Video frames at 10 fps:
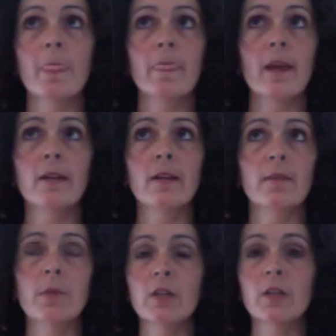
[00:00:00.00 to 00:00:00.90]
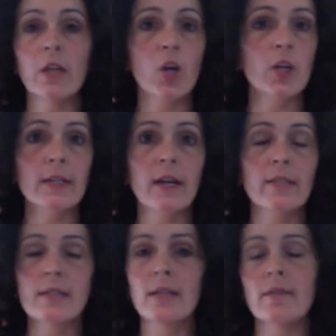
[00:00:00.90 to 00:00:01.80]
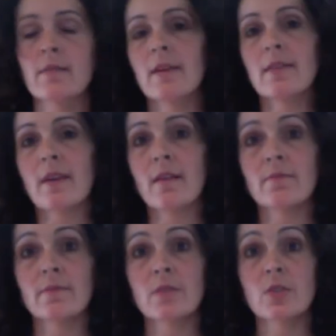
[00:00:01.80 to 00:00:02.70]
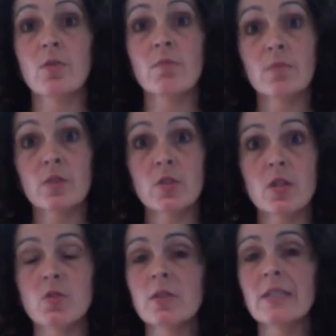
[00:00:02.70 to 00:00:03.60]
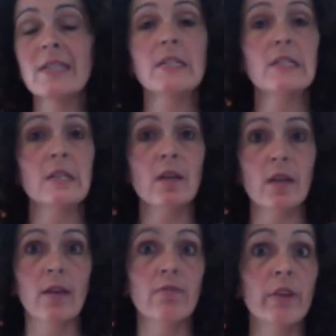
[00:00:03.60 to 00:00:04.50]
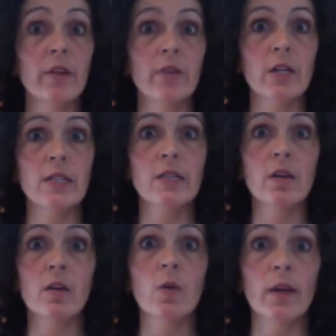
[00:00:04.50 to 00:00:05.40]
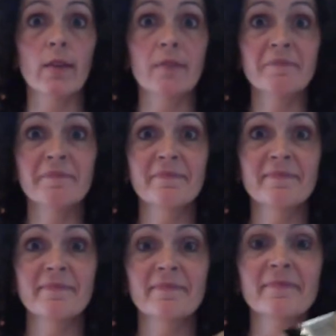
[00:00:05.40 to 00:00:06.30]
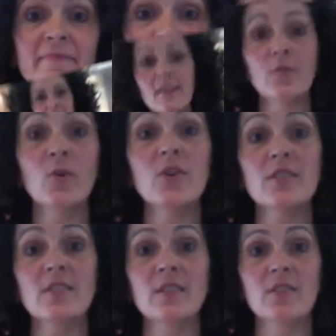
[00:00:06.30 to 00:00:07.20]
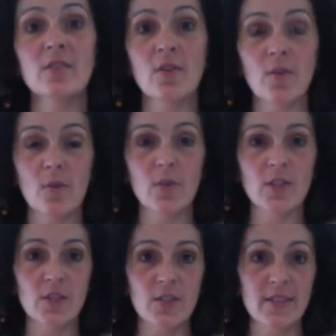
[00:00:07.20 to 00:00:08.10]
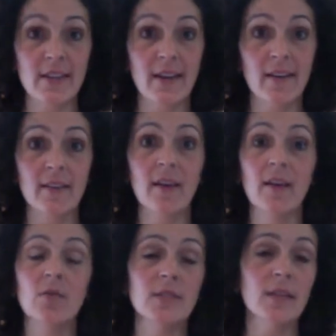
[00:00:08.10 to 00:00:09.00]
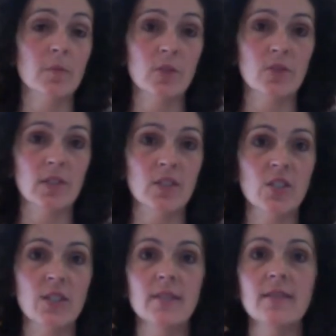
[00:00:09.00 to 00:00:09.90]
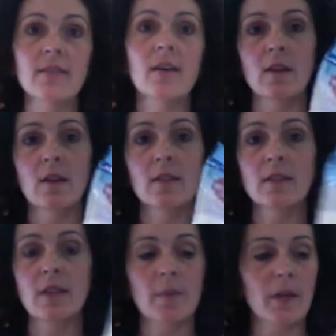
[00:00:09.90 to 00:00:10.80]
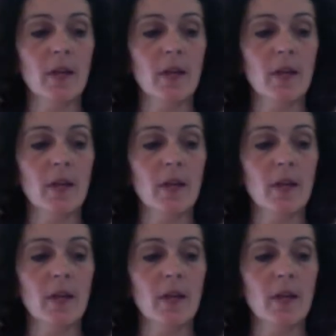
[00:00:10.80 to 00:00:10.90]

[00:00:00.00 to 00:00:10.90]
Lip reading: any like garlic knots, anything like that. So it's really tasty. Again, very, very easy and quick. And of course, you need to know what cheese to add. I always add mozzarella cheese. The type that I